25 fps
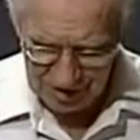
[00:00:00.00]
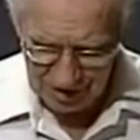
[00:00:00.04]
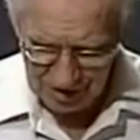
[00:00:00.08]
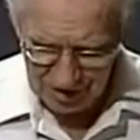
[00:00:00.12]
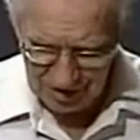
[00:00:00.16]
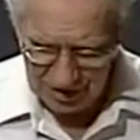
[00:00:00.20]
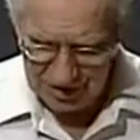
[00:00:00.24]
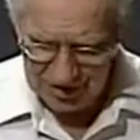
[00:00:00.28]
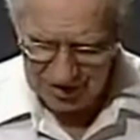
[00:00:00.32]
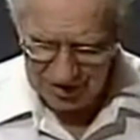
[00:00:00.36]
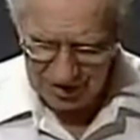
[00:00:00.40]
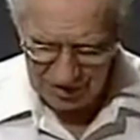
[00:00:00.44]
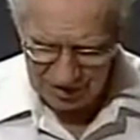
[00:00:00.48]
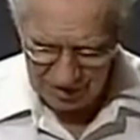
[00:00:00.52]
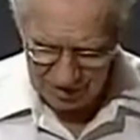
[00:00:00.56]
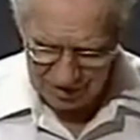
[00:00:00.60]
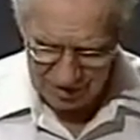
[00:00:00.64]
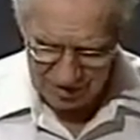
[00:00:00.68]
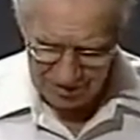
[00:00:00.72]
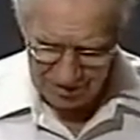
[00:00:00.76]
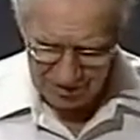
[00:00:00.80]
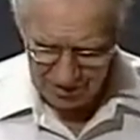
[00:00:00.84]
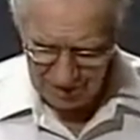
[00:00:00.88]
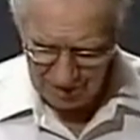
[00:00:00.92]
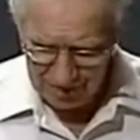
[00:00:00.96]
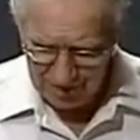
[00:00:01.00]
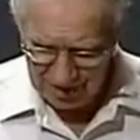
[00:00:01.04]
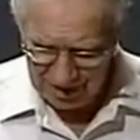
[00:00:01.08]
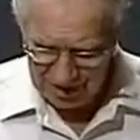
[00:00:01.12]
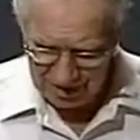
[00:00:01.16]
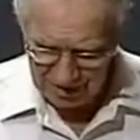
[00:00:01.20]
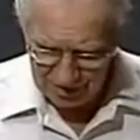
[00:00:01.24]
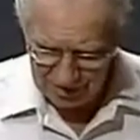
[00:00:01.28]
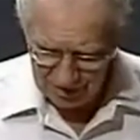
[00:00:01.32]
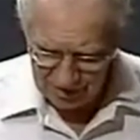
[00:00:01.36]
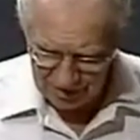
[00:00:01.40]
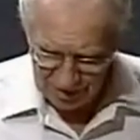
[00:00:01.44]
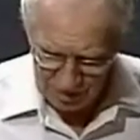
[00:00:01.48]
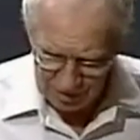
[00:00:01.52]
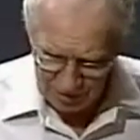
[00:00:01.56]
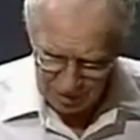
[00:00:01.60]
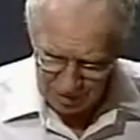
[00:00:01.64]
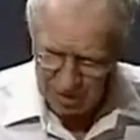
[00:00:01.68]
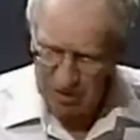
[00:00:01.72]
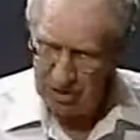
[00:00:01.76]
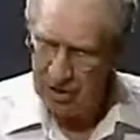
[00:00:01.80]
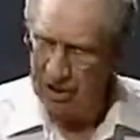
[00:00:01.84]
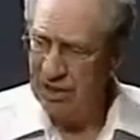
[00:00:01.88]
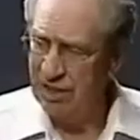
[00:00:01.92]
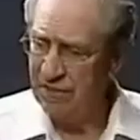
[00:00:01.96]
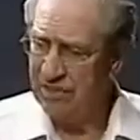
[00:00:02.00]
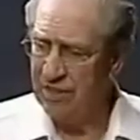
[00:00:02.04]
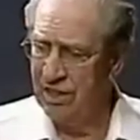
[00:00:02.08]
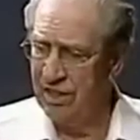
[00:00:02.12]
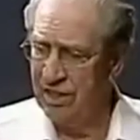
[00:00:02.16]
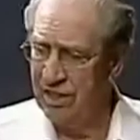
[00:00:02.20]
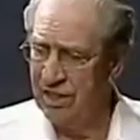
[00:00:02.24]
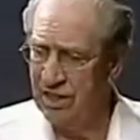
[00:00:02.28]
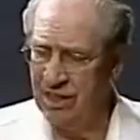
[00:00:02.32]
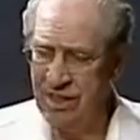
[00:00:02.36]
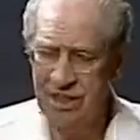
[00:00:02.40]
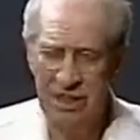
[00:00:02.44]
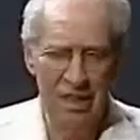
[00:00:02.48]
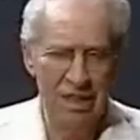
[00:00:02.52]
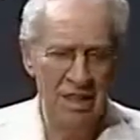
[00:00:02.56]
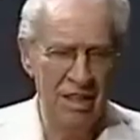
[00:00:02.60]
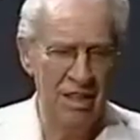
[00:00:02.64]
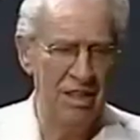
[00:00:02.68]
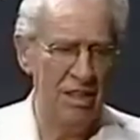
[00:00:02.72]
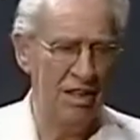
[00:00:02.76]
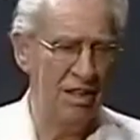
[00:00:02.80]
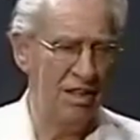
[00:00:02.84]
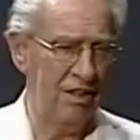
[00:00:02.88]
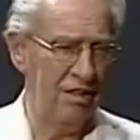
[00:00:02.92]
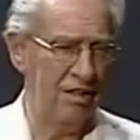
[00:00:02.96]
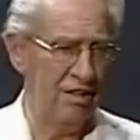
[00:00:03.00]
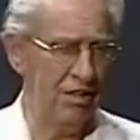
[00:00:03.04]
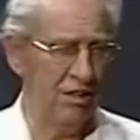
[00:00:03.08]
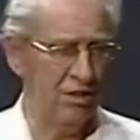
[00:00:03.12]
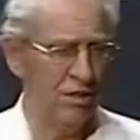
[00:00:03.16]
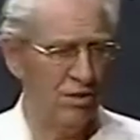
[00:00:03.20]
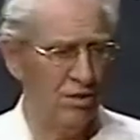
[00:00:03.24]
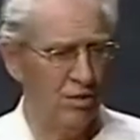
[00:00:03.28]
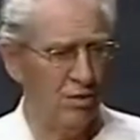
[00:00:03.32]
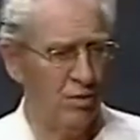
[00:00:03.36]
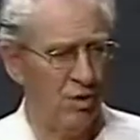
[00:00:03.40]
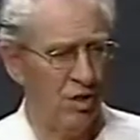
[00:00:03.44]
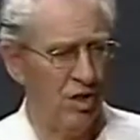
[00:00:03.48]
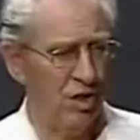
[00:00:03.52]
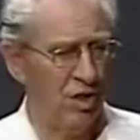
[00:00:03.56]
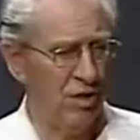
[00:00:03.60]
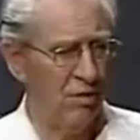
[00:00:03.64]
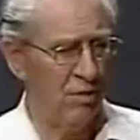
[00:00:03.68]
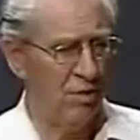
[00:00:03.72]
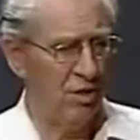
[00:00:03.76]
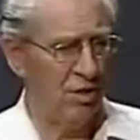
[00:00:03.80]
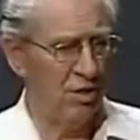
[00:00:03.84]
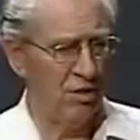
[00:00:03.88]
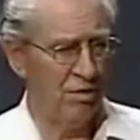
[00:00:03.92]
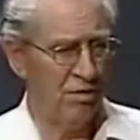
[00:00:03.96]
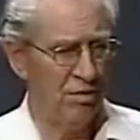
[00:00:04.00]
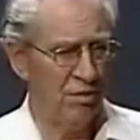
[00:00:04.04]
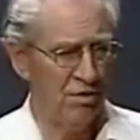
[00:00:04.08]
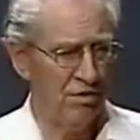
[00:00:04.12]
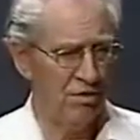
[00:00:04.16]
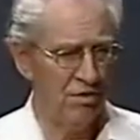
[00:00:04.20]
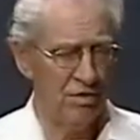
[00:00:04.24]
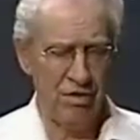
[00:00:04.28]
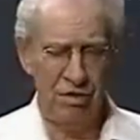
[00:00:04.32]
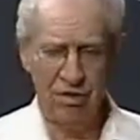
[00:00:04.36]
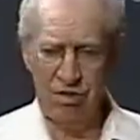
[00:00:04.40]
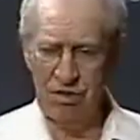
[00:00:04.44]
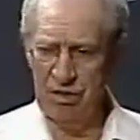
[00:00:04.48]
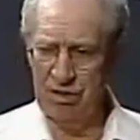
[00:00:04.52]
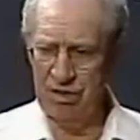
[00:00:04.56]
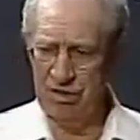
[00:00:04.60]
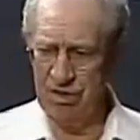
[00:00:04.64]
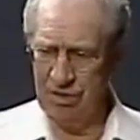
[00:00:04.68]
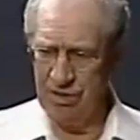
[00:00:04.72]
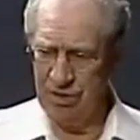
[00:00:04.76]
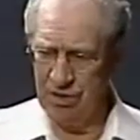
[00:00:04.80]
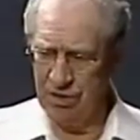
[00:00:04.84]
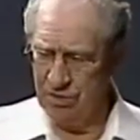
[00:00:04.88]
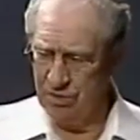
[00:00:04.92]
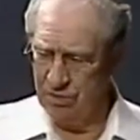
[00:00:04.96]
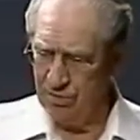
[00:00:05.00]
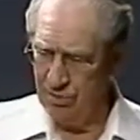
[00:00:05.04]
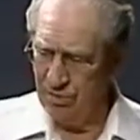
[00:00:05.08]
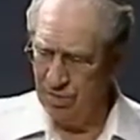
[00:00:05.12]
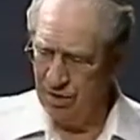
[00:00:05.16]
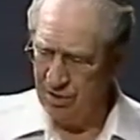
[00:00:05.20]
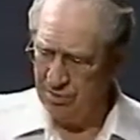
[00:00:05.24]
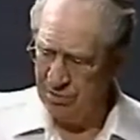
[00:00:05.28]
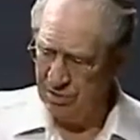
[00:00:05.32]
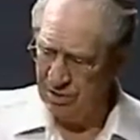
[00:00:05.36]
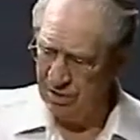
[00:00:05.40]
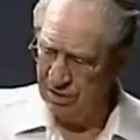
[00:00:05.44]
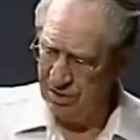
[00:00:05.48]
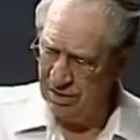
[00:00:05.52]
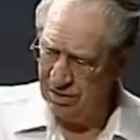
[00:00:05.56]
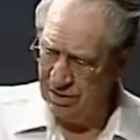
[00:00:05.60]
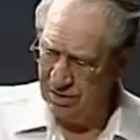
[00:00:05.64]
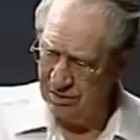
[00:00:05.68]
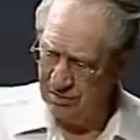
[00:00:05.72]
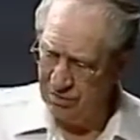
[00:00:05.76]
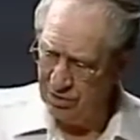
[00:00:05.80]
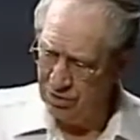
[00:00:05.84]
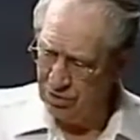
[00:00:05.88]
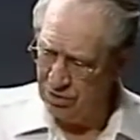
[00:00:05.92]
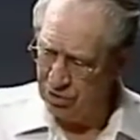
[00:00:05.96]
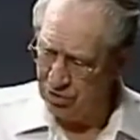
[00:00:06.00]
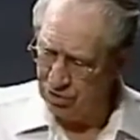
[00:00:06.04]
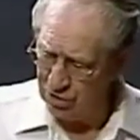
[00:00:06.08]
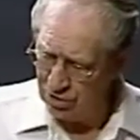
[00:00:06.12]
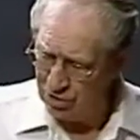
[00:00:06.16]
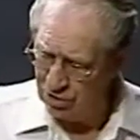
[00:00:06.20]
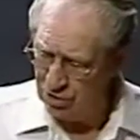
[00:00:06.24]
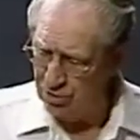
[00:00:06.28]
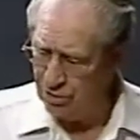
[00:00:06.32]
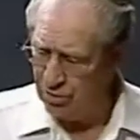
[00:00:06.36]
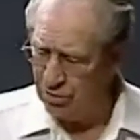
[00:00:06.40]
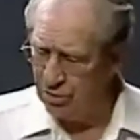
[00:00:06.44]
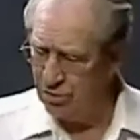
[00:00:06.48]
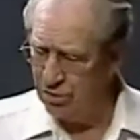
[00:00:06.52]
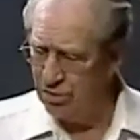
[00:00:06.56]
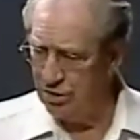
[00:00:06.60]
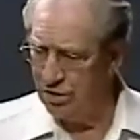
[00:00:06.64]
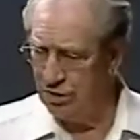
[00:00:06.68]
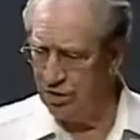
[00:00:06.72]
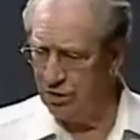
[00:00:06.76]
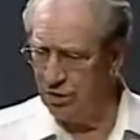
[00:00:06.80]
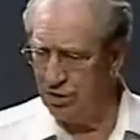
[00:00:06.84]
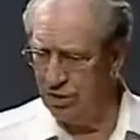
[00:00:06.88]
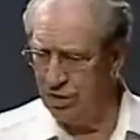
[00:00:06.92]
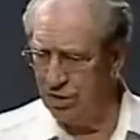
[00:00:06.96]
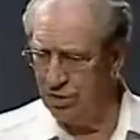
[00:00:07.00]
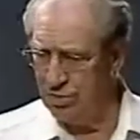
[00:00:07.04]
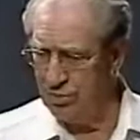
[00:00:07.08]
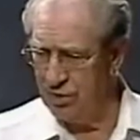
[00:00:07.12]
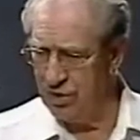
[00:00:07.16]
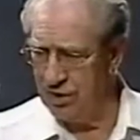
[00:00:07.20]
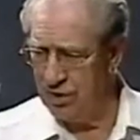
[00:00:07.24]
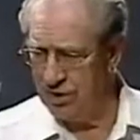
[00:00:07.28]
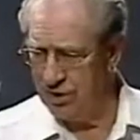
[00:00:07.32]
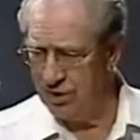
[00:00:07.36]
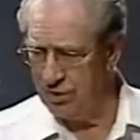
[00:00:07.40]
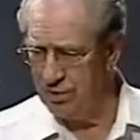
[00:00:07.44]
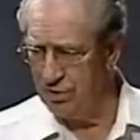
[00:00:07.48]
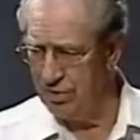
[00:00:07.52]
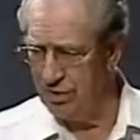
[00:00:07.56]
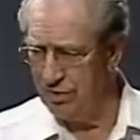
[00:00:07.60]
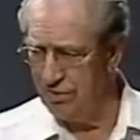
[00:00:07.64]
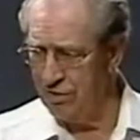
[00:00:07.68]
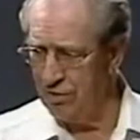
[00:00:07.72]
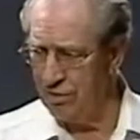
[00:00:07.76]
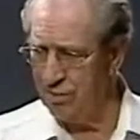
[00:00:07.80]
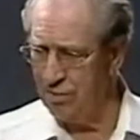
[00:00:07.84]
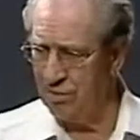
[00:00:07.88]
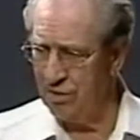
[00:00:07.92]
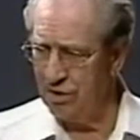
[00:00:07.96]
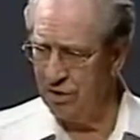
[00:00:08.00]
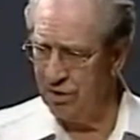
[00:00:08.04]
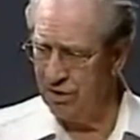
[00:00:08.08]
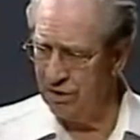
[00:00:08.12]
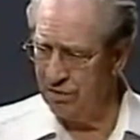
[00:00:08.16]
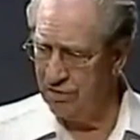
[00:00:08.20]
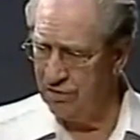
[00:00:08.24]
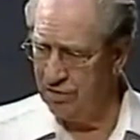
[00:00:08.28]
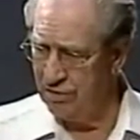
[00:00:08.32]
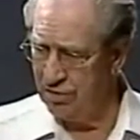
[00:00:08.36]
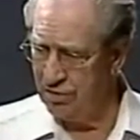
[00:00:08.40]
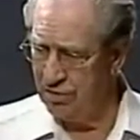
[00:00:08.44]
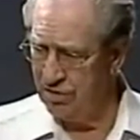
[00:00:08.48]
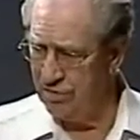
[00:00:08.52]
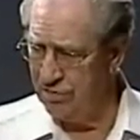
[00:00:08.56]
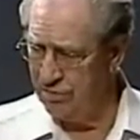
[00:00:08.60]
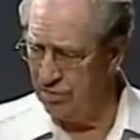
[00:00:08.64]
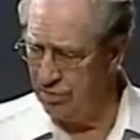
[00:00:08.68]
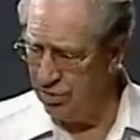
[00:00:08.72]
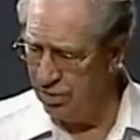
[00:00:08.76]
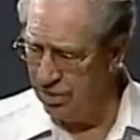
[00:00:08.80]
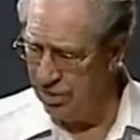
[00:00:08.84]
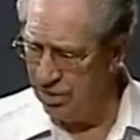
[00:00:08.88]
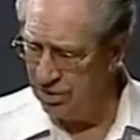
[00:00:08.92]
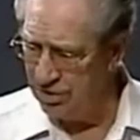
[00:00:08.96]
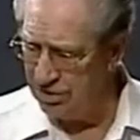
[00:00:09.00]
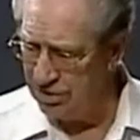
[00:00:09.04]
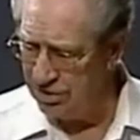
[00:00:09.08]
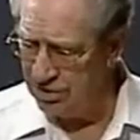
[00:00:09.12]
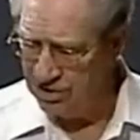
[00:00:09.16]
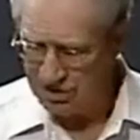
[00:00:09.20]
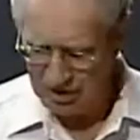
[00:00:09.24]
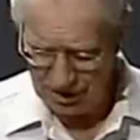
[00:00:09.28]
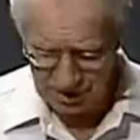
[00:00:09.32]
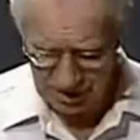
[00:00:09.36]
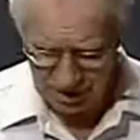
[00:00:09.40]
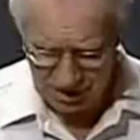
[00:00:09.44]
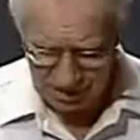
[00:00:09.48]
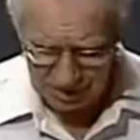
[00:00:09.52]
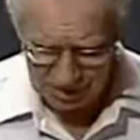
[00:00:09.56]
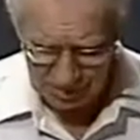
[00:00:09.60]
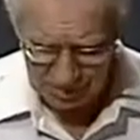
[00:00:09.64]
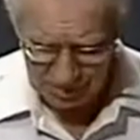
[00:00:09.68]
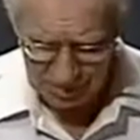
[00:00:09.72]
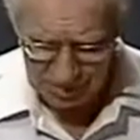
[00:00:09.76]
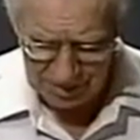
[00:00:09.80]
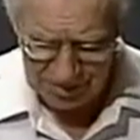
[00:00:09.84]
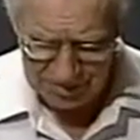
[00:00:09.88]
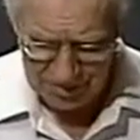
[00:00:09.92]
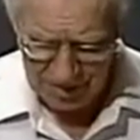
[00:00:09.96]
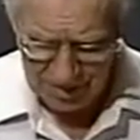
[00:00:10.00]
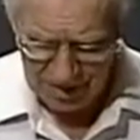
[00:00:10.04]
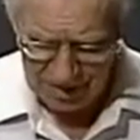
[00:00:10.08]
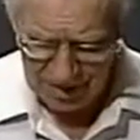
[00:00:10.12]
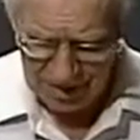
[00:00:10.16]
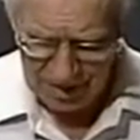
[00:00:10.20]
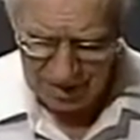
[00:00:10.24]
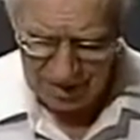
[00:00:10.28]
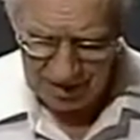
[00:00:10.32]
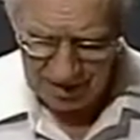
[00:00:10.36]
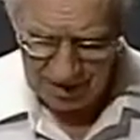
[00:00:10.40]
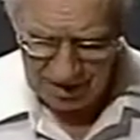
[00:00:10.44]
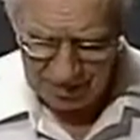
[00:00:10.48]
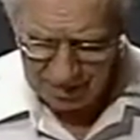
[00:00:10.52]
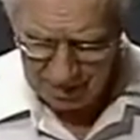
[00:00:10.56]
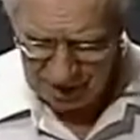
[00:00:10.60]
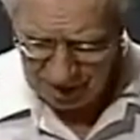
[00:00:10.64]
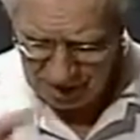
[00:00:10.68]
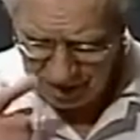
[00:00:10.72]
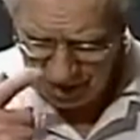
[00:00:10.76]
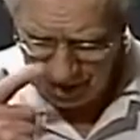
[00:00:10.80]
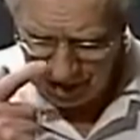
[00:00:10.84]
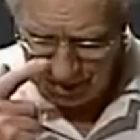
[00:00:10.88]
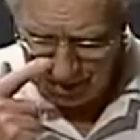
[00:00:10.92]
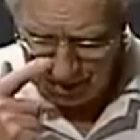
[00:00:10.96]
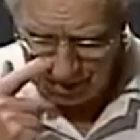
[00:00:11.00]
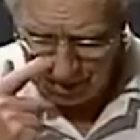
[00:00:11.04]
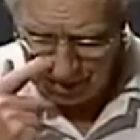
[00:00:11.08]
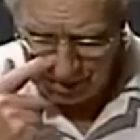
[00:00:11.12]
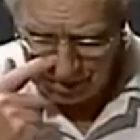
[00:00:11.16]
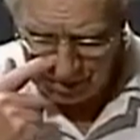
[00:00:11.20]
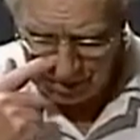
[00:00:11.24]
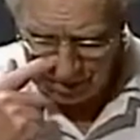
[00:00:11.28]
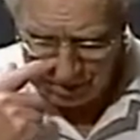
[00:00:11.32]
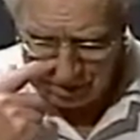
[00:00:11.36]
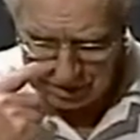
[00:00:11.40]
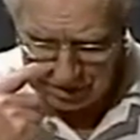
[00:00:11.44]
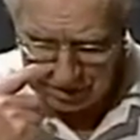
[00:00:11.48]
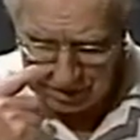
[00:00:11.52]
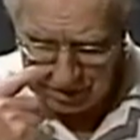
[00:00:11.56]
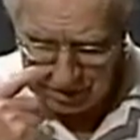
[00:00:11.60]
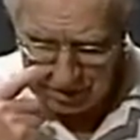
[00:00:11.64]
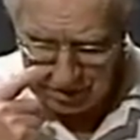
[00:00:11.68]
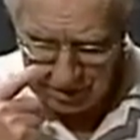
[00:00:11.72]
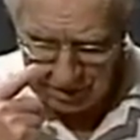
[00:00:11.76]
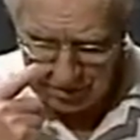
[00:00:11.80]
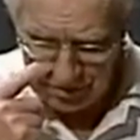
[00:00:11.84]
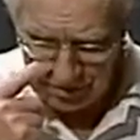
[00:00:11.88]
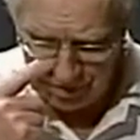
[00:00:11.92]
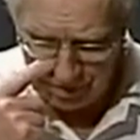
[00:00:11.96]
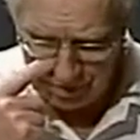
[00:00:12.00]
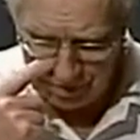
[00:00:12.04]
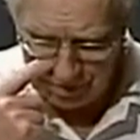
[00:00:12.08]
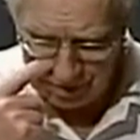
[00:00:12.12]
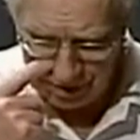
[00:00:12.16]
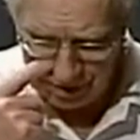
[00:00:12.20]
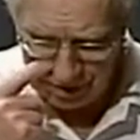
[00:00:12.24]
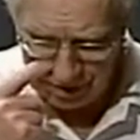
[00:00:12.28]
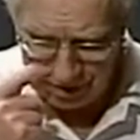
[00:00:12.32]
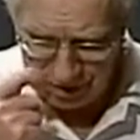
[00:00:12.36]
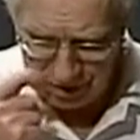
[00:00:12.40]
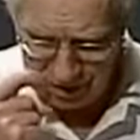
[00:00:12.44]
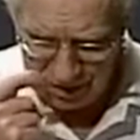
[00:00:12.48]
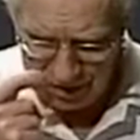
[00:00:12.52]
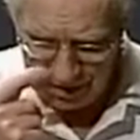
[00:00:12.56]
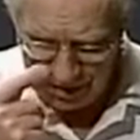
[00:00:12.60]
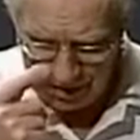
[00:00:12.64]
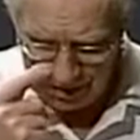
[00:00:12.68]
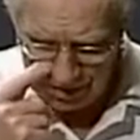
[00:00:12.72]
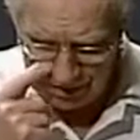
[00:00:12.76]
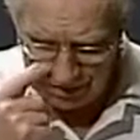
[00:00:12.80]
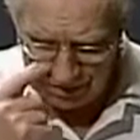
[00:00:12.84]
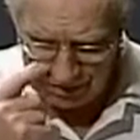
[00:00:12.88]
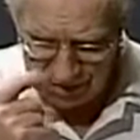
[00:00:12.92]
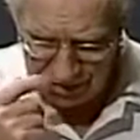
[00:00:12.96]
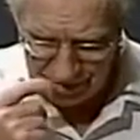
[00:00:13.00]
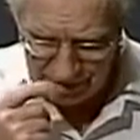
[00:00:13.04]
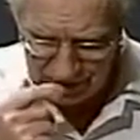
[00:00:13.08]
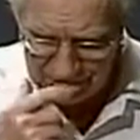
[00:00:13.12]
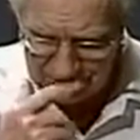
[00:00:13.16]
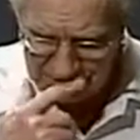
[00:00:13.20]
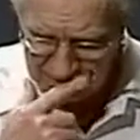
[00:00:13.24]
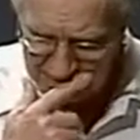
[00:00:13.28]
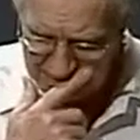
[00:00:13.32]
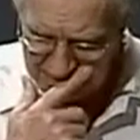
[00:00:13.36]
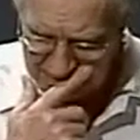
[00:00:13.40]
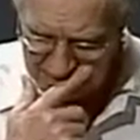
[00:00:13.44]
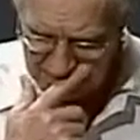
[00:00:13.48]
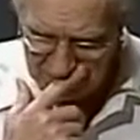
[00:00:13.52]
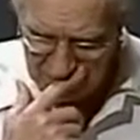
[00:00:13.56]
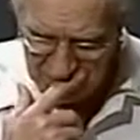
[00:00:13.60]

All right, so now flip back to Romans 11 again, and this is why we can refer to this remnant of Jews who had become even believers of Paul's gospel and became members then of the body of Christ.